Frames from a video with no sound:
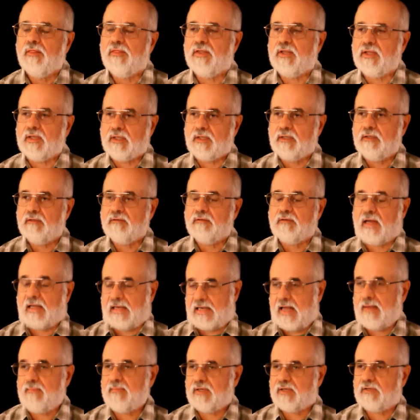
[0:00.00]
the
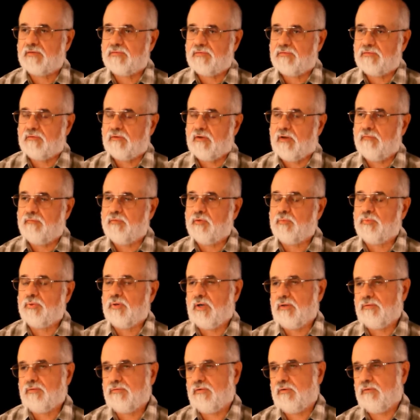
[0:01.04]
dynamics of your
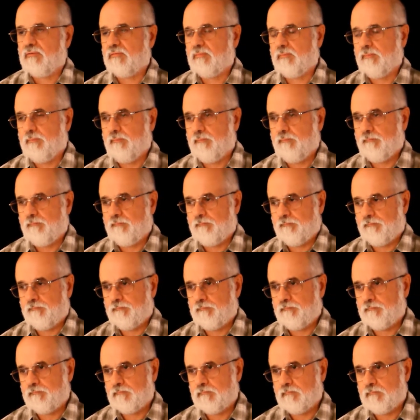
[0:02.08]
process.
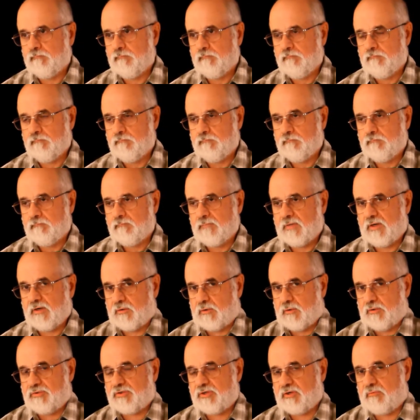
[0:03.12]
And of
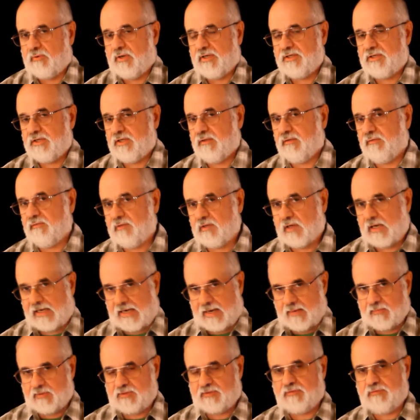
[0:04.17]
course, a great deal of the
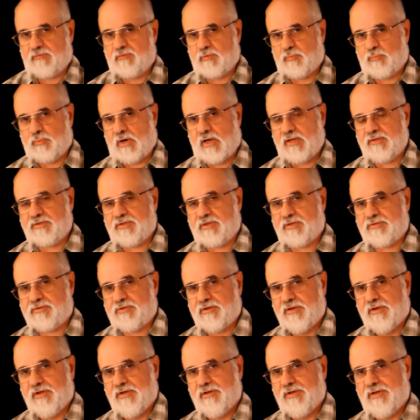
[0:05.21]
dynamics of your process
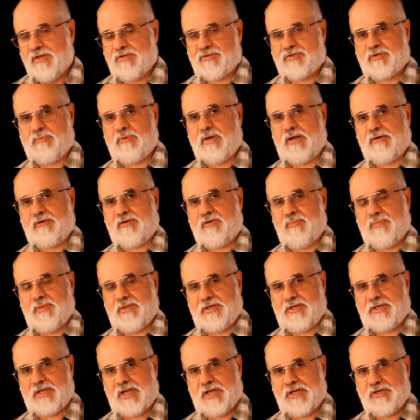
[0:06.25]
is around
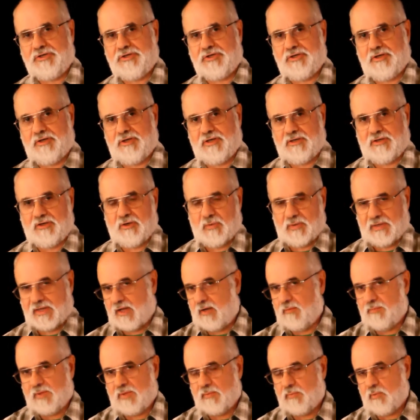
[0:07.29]
communication and knowing
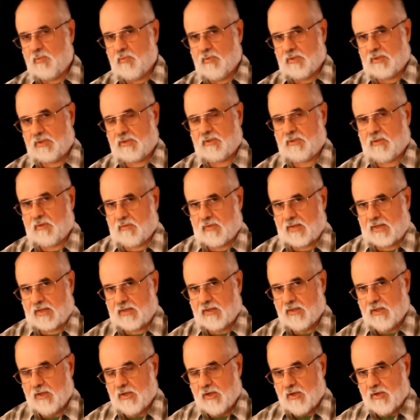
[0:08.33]
how people work and all that.
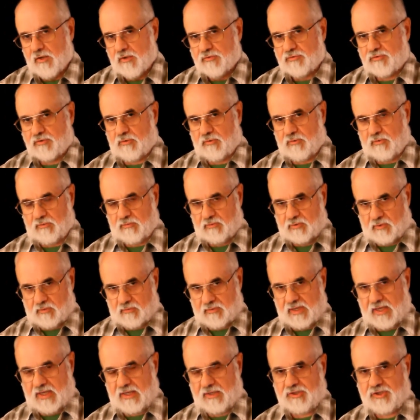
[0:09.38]
So
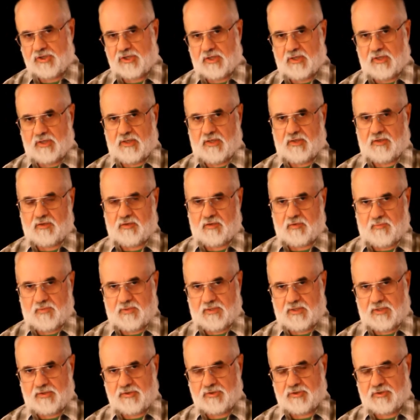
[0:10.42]
conation,
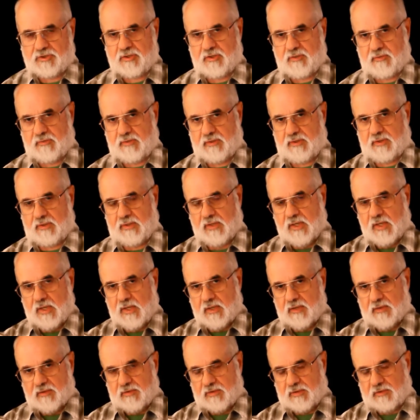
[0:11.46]
communication theory,
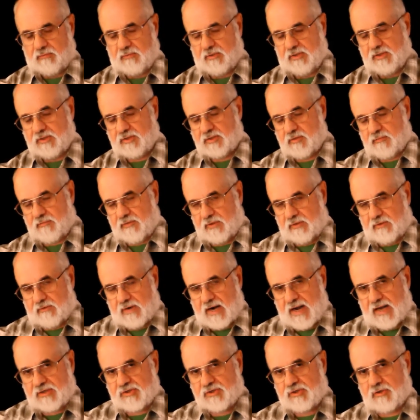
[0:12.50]
the ingredients of
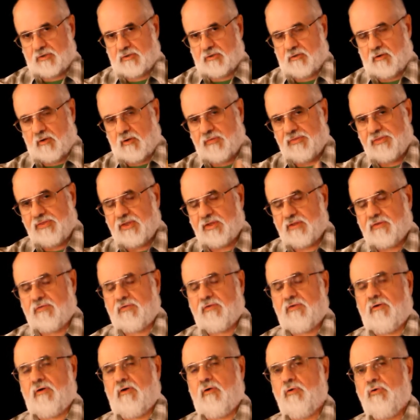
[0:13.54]
interaction are all things
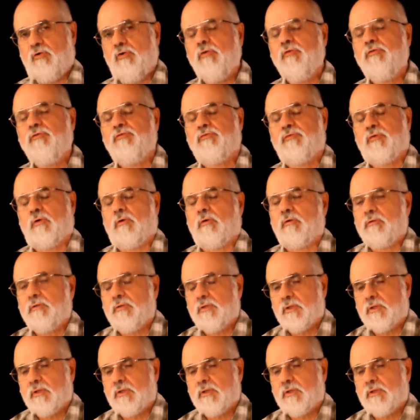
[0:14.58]
that are useful